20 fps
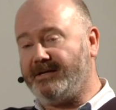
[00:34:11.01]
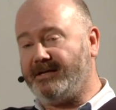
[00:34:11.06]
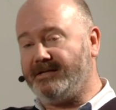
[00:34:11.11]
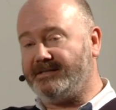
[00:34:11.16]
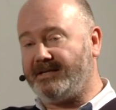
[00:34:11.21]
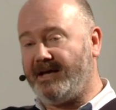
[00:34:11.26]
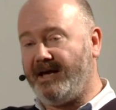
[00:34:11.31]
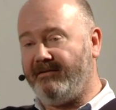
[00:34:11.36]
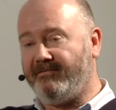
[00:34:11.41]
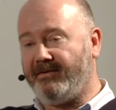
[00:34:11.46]

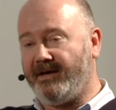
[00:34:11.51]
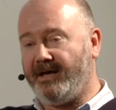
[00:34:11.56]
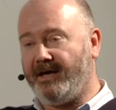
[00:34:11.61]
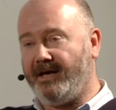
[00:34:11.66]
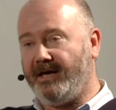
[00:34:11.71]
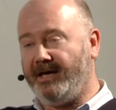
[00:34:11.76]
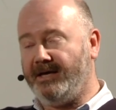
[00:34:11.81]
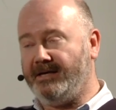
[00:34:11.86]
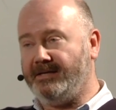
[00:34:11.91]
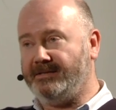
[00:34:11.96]

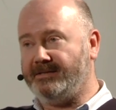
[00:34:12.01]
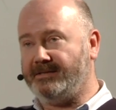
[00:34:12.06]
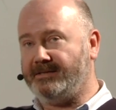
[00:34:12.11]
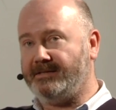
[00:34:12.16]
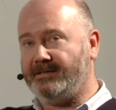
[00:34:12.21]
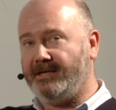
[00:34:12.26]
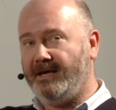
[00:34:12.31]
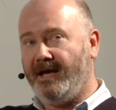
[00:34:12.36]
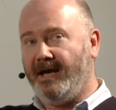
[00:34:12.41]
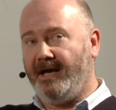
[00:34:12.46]
cassava
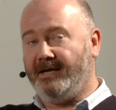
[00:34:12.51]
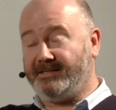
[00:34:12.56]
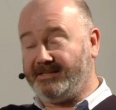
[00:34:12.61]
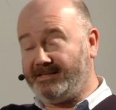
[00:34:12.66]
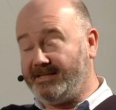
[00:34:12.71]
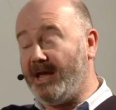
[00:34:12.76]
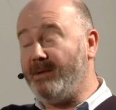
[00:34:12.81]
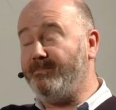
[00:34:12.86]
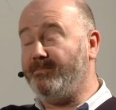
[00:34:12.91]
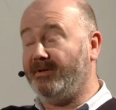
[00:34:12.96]
is a
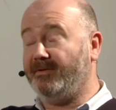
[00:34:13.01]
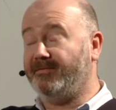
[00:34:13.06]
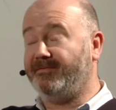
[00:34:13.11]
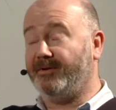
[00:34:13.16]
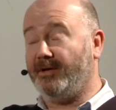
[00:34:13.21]
staple